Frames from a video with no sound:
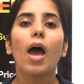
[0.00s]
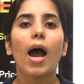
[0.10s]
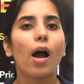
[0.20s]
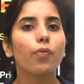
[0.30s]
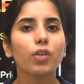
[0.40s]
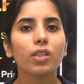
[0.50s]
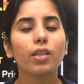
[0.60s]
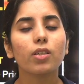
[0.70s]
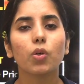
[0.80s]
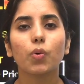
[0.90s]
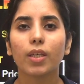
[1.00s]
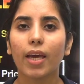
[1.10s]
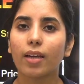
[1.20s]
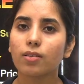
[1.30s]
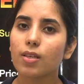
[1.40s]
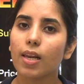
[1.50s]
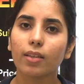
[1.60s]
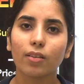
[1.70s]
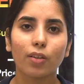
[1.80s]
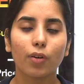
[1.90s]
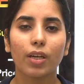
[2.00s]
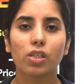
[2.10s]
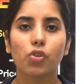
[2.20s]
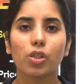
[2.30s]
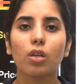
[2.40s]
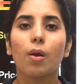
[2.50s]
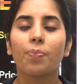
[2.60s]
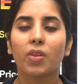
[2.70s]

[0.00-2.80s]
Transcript: After that, you can select the duration,